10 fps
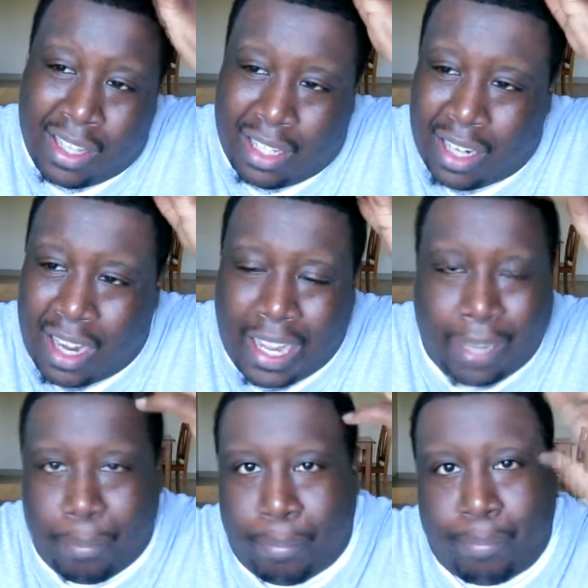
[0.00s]
They're not
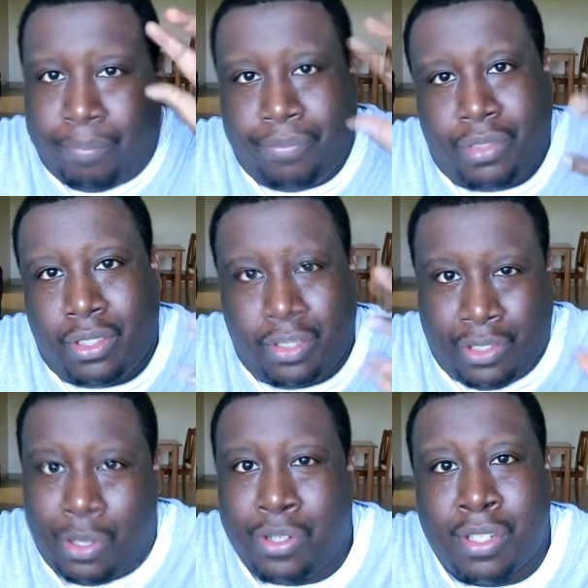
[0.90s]
like
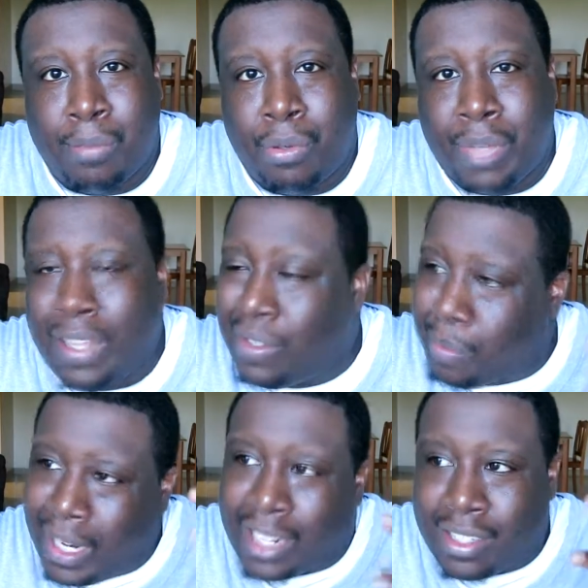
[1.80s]
noticeable waves,
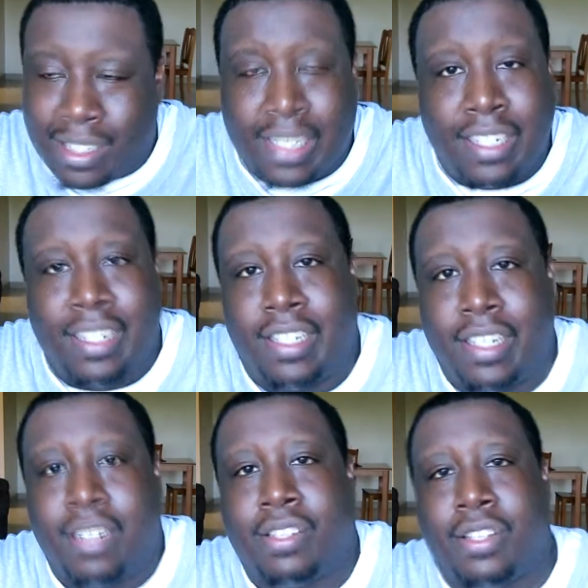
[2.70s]
but I can see that it's
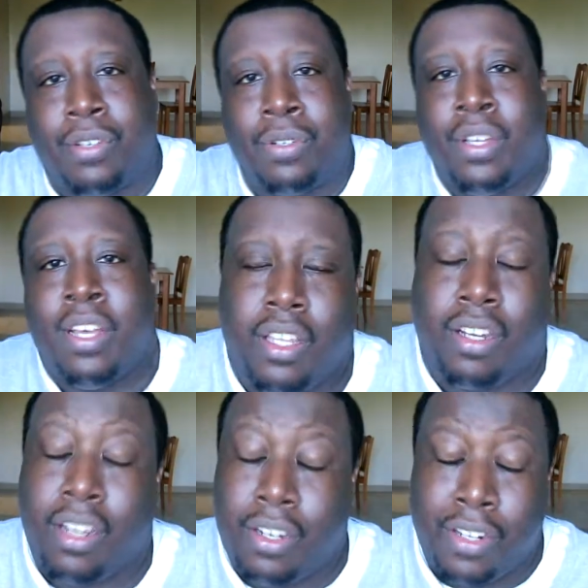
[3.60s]
there. So you're
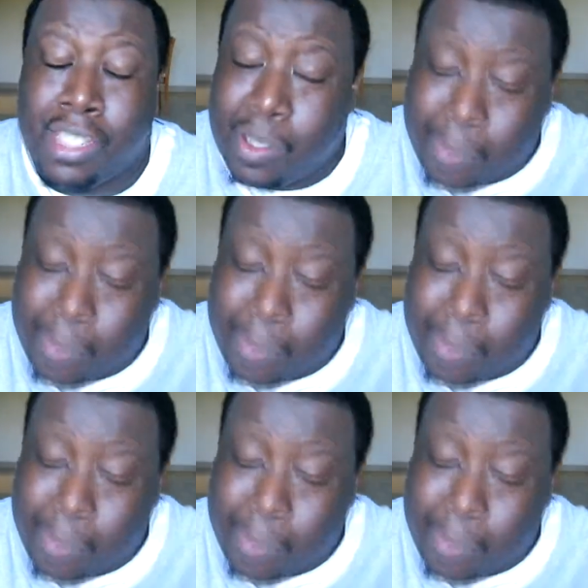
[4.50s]
gonna notice,